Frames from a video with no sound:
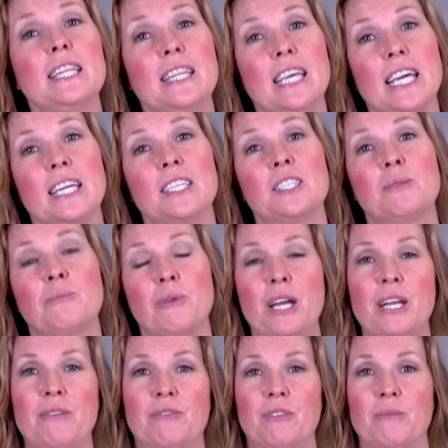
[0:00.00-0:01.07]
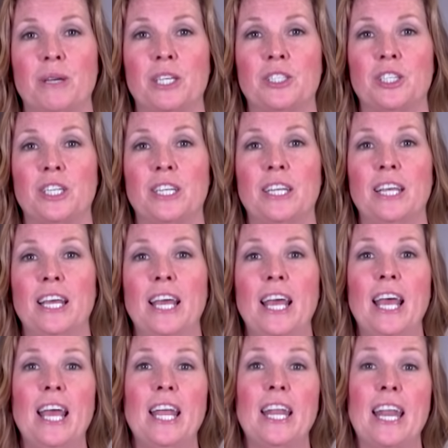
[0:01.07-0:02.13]
linked to brain inflammation.
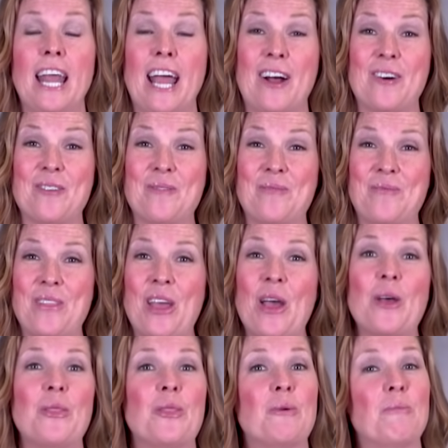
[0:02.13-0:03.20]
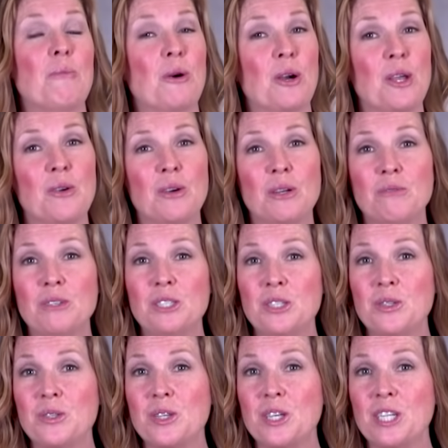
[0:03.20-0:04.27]
Now, the more you can
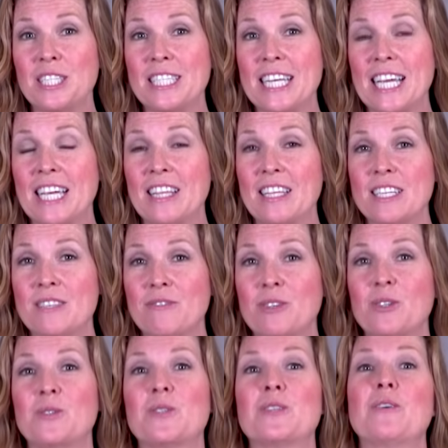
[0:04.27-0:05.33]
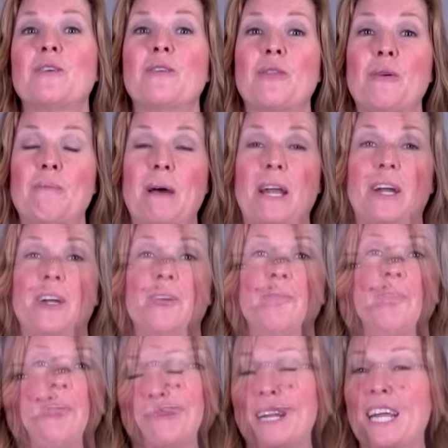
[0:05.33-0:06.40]
reduce your intake of these foods, the better.
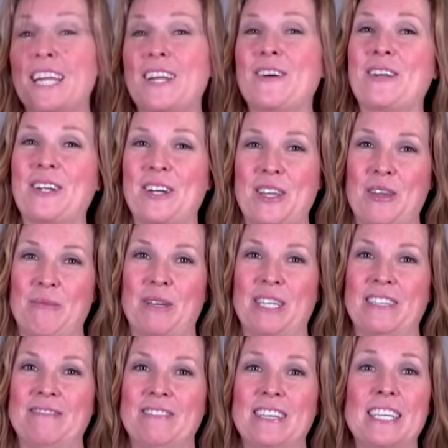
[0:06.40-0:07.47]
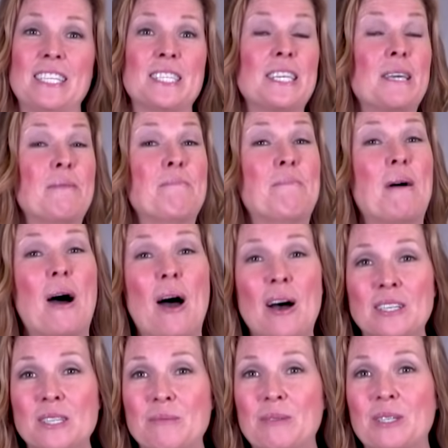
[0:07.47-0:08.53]
But I know you're human. It's
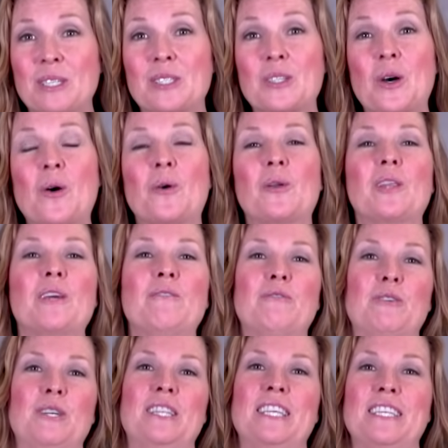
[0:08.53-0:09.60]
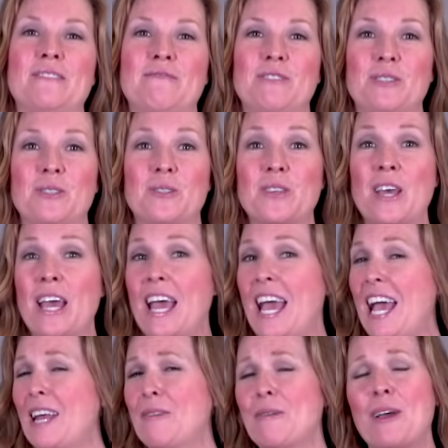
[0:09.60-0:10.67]
impossible to totally avoid these foods,
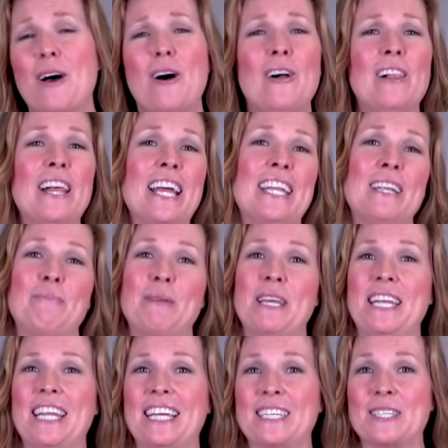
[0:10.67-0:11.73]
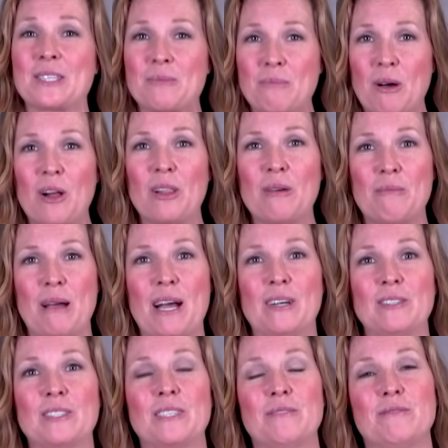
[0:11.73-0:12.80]
and we all end up eating a small
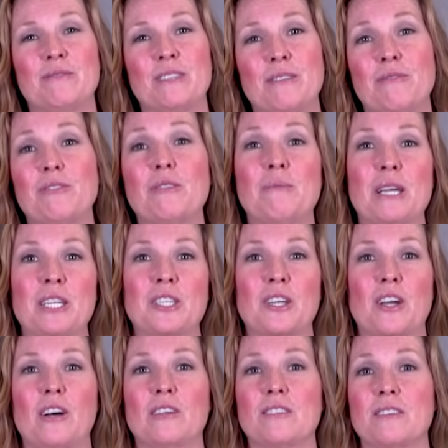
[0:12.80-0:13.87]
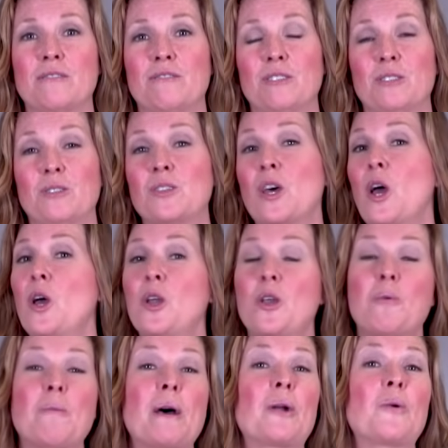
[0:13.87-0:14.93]
amount of inflammation-causing foods,
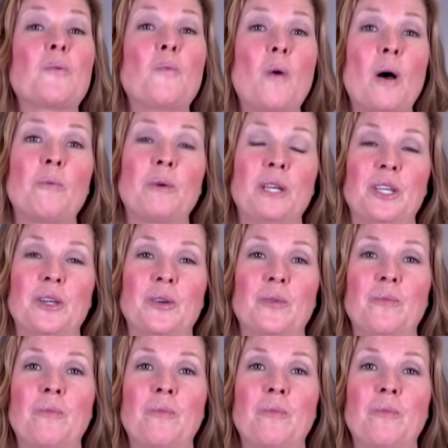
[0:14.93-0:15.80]
no matter what we do.